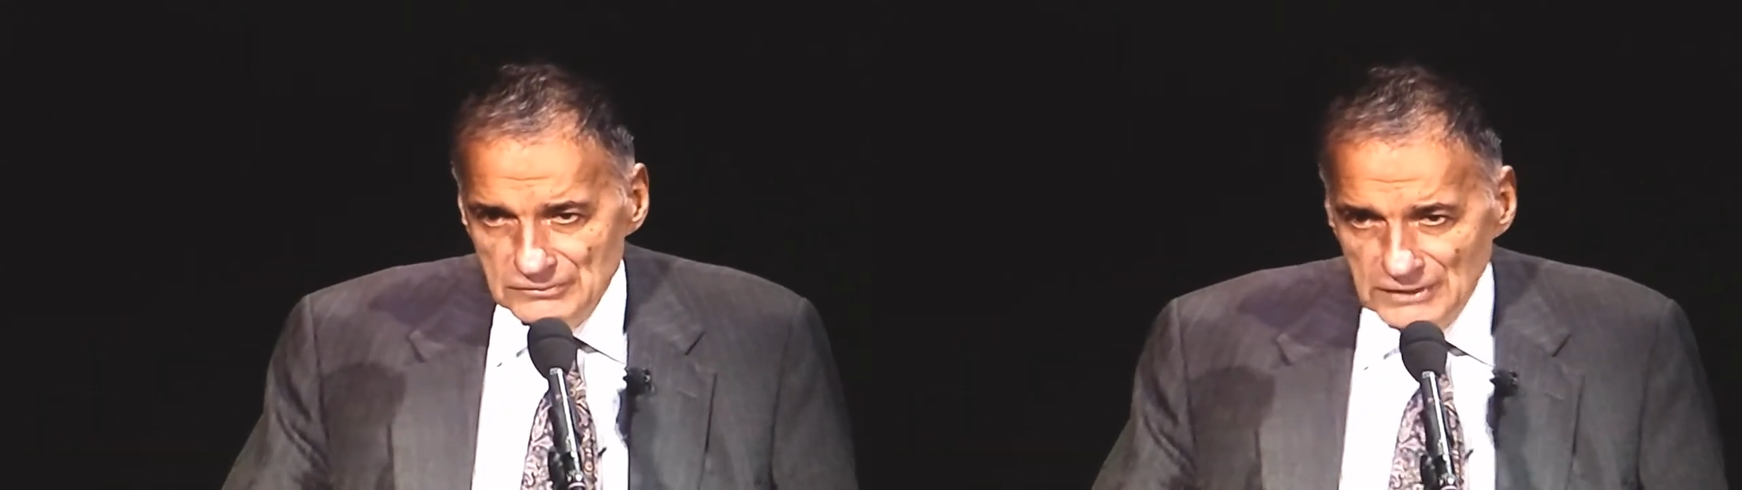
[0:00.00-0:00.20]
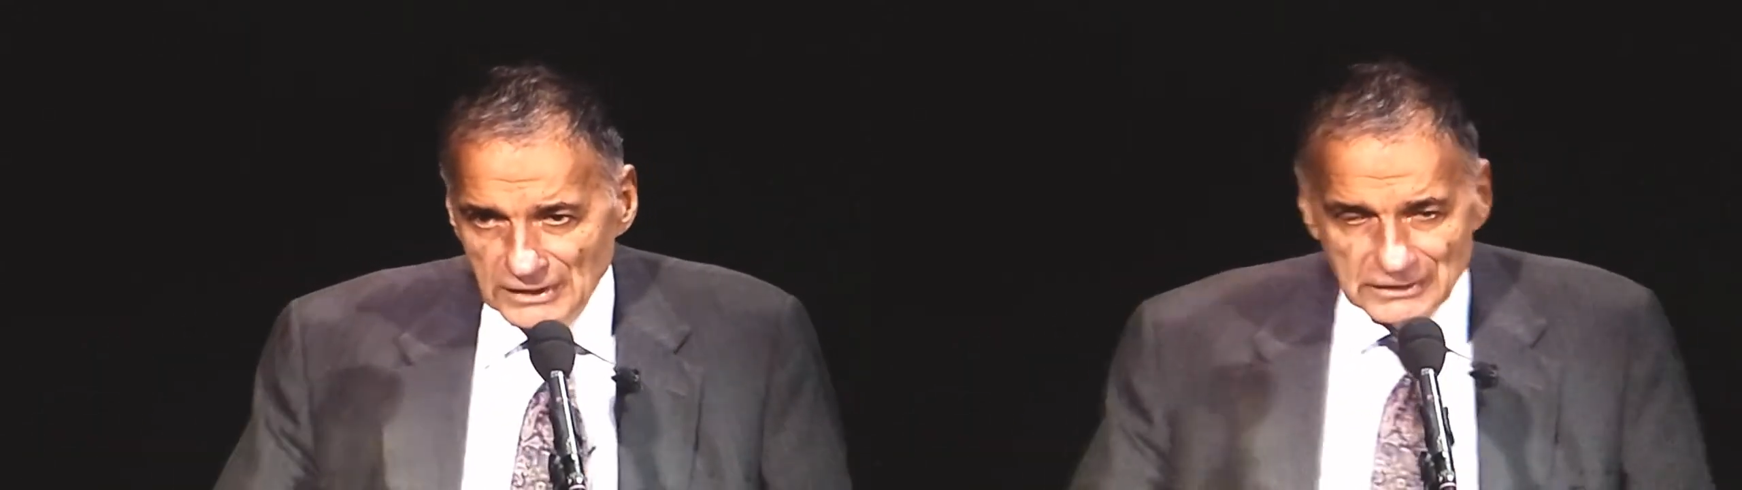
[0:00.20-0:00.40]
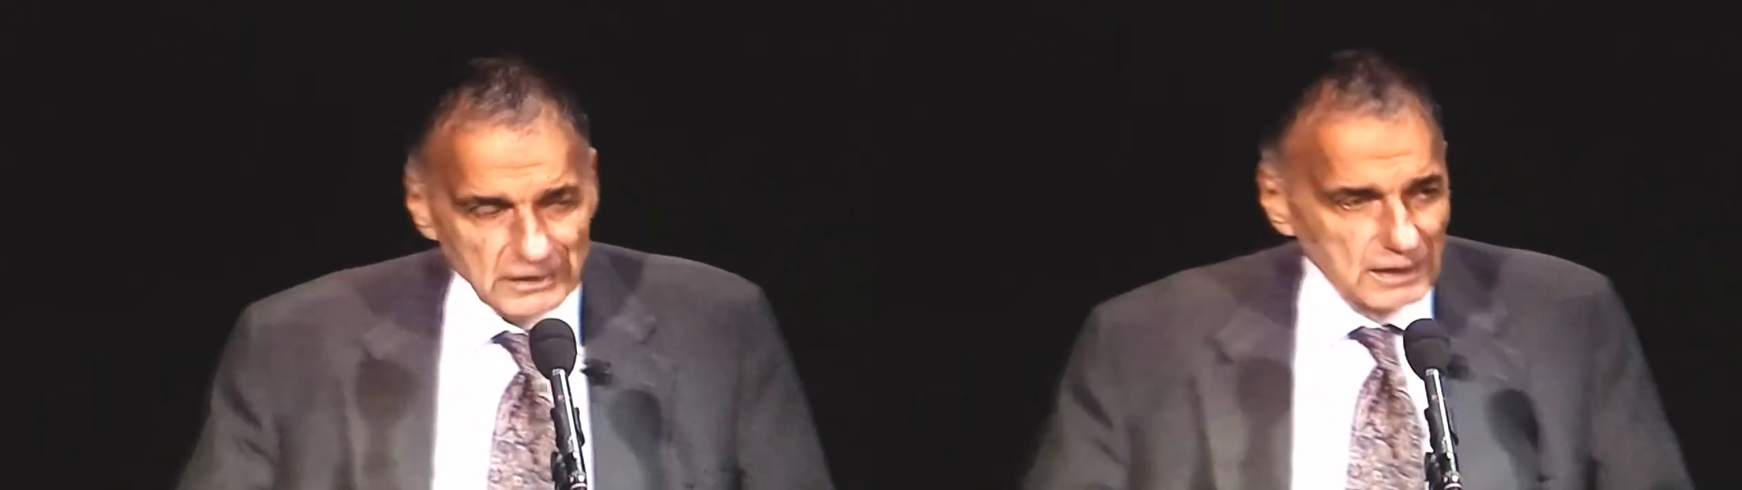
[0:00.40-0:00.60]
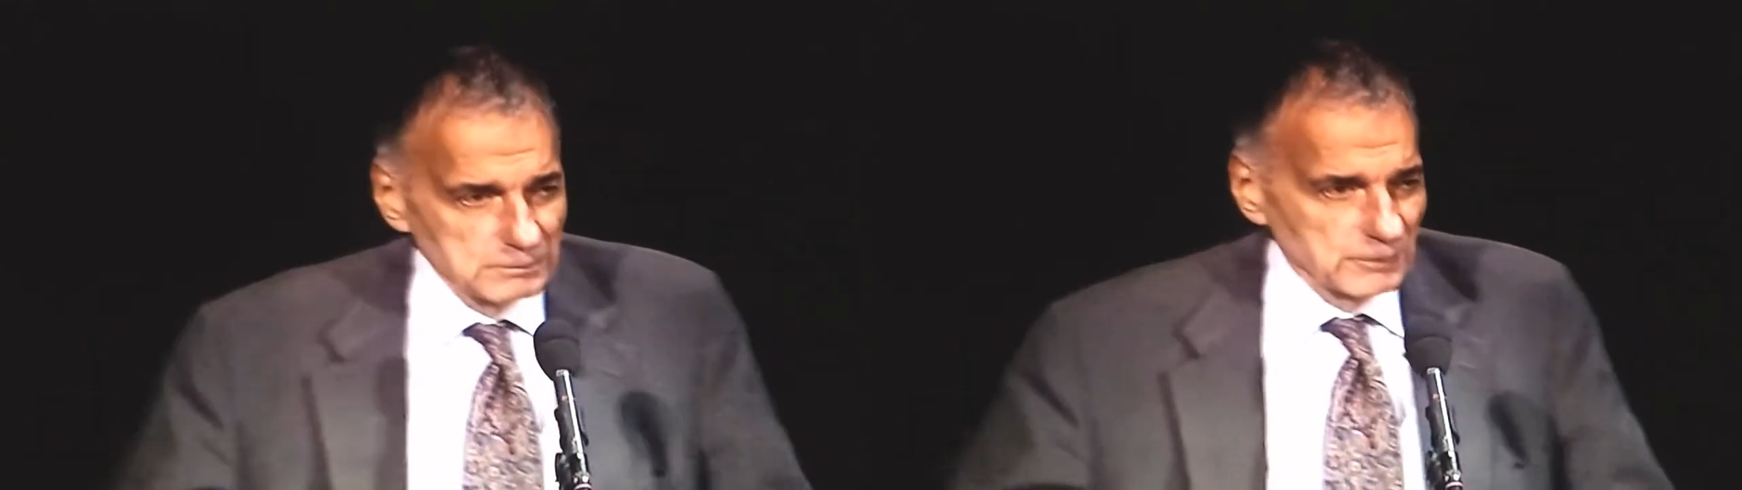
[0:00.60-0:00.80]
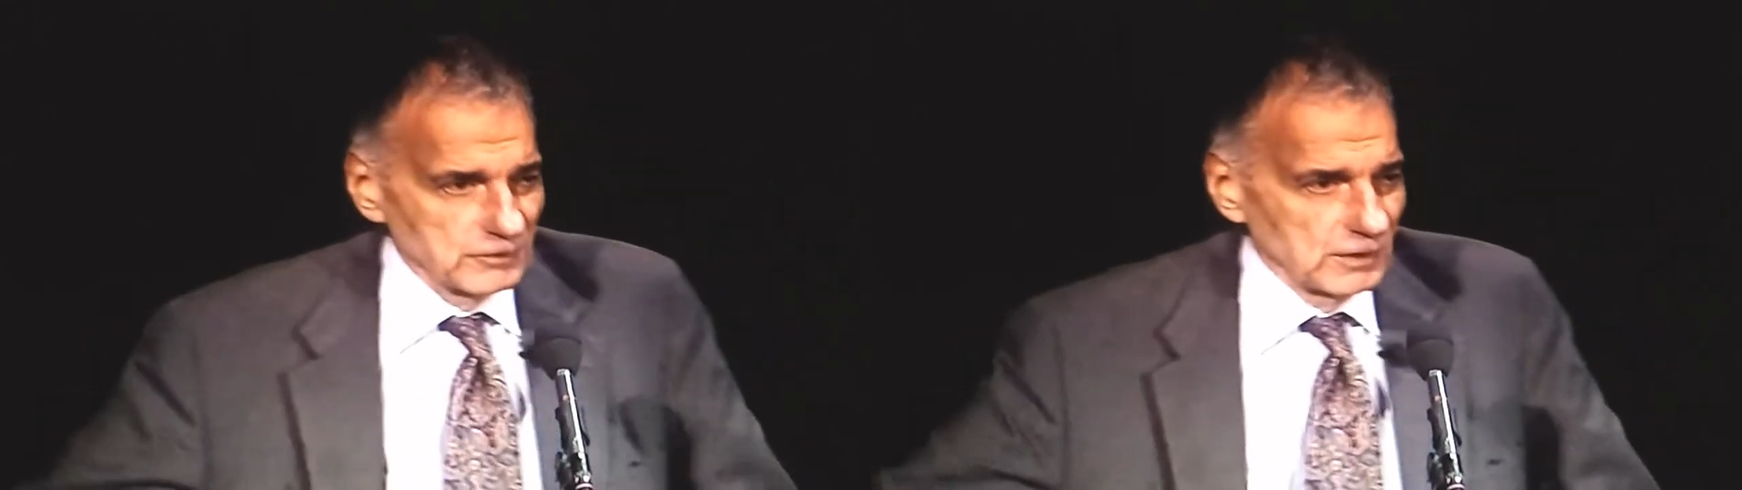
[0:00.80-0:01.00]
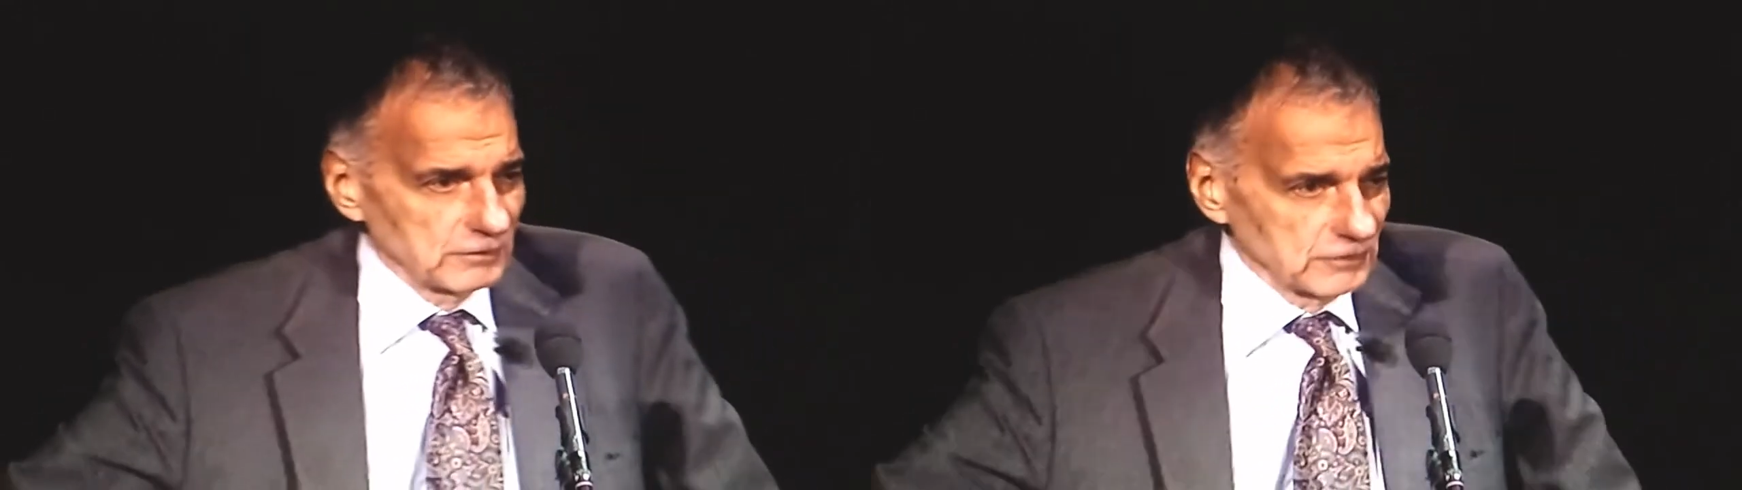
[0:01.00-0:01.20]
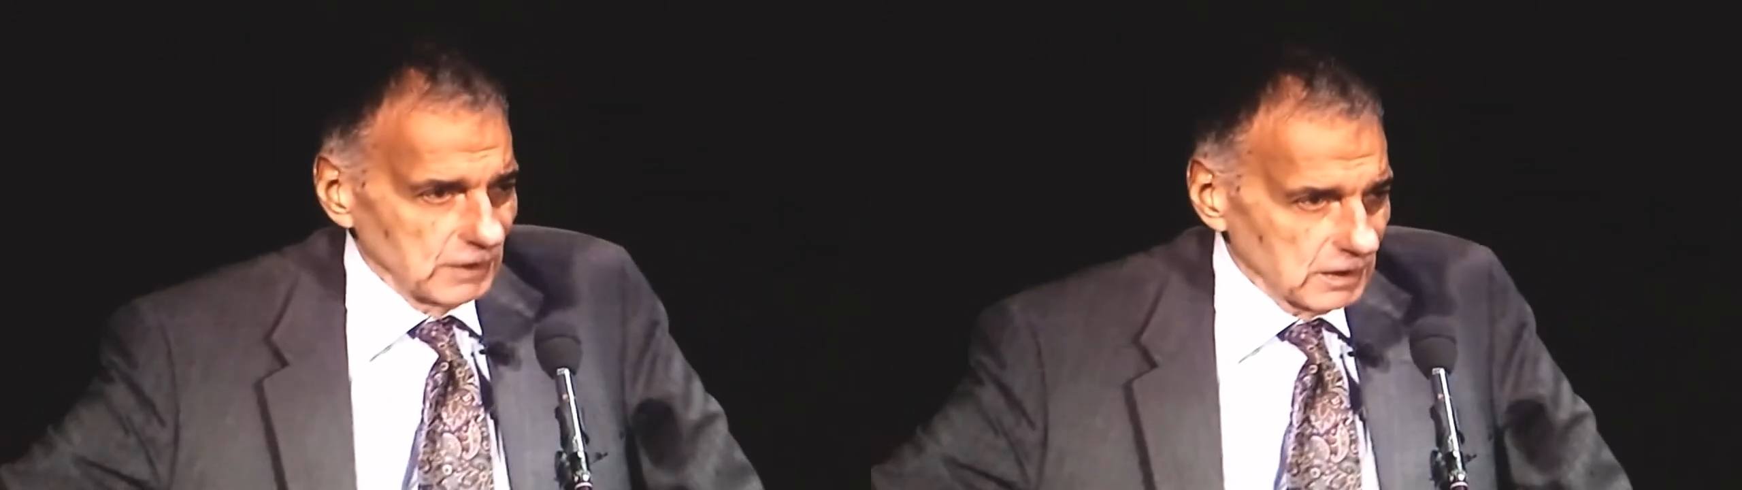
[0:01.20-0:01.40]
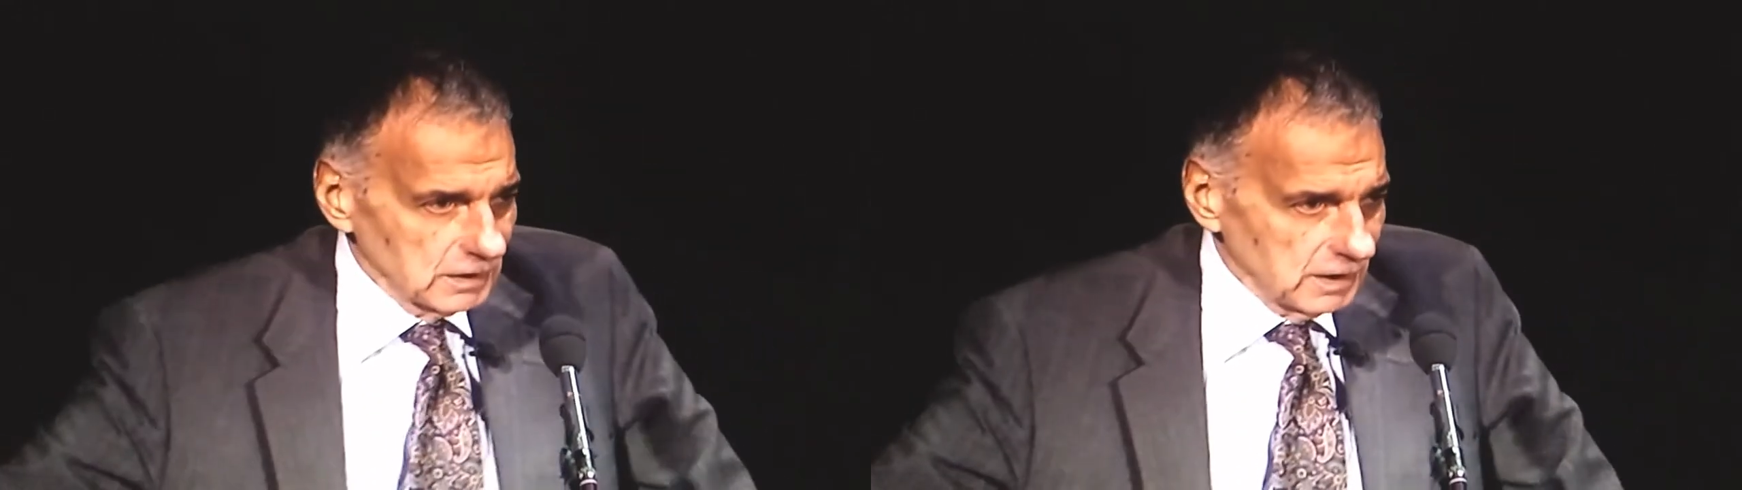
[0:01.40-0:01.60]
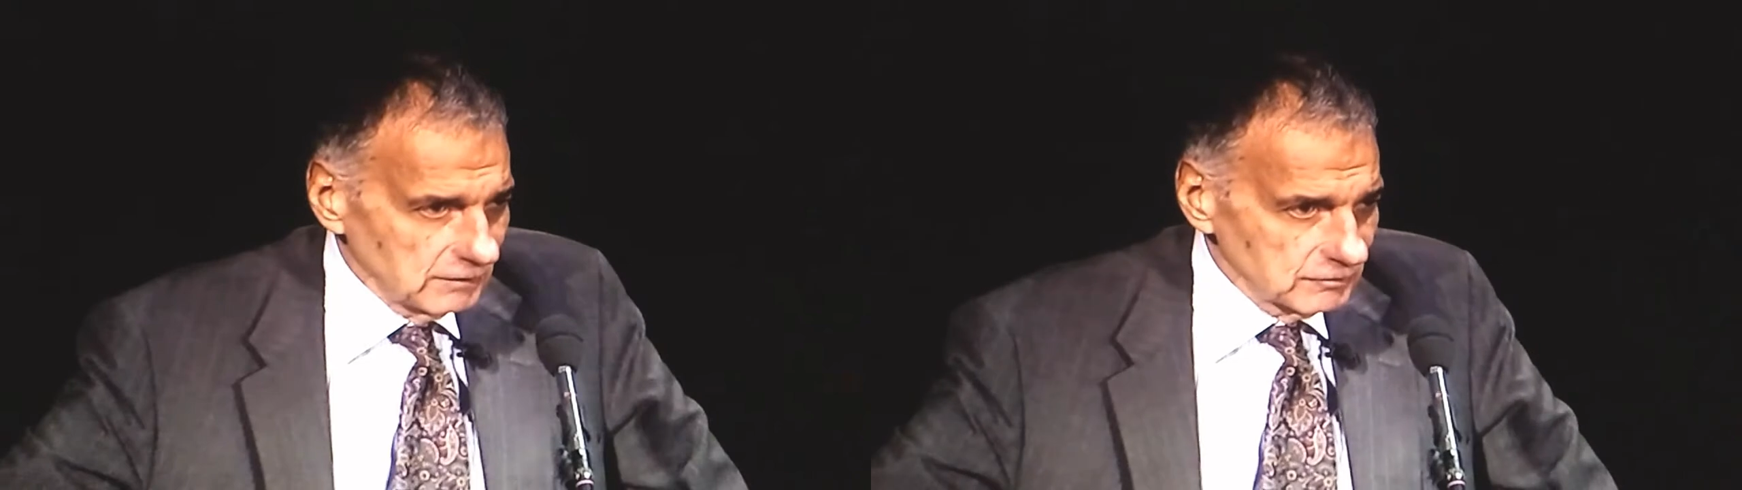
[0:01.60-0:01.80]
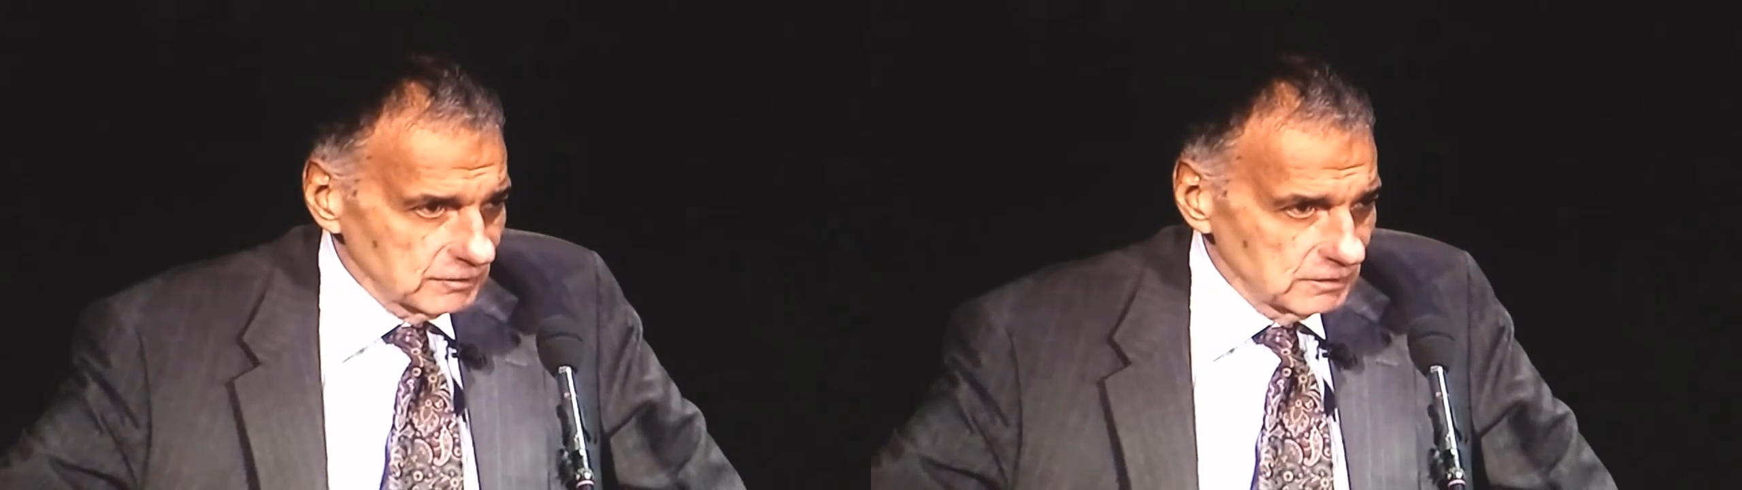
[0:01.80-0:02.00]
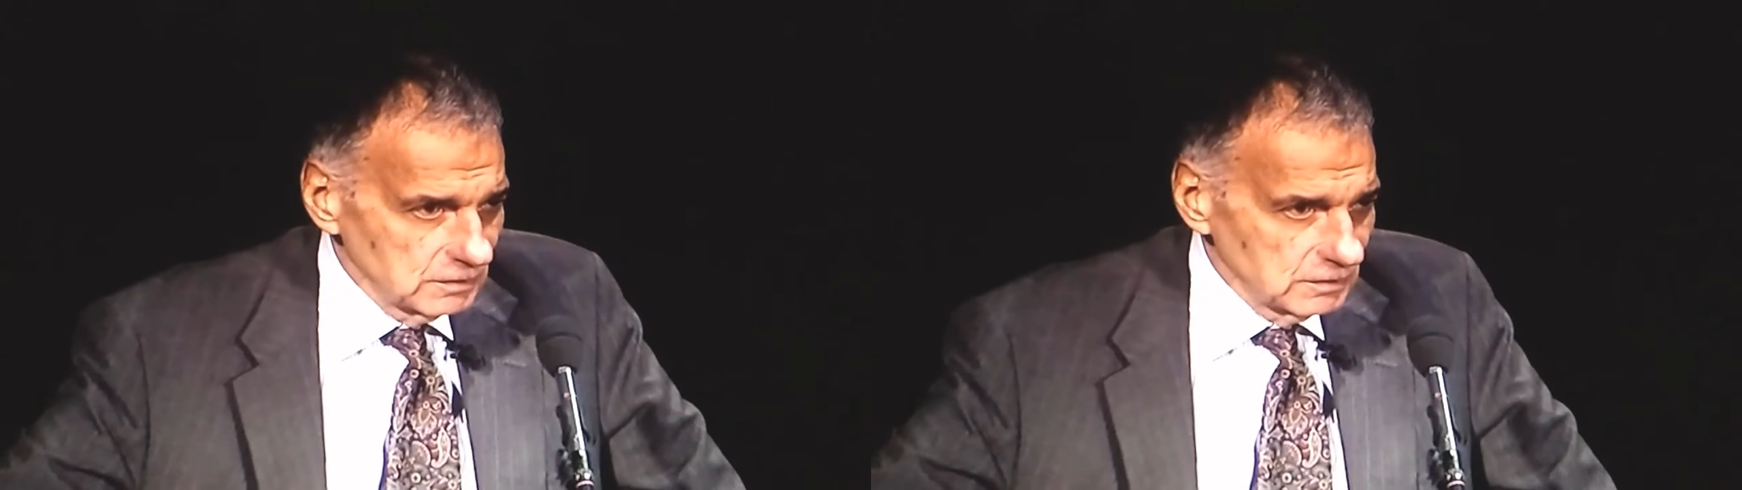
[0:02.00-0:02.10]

99% is not enough.